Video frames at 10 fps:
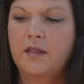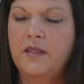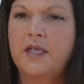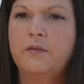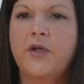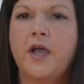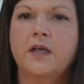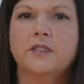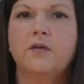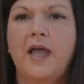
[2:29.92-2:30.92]
Then we
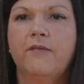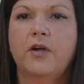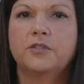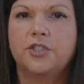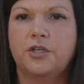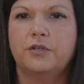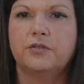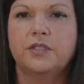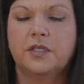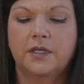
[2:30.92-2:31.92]
also have our
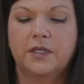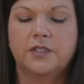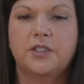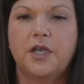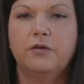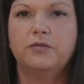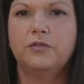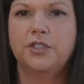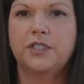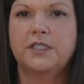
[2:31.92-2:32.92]
juice. So
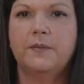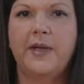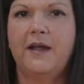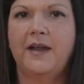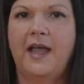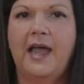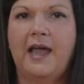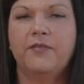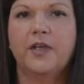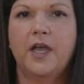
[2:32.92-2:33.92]
just about a
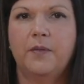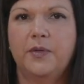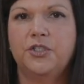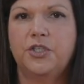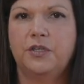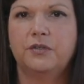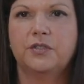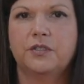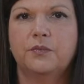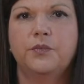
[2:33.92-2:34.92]
half a cup of juice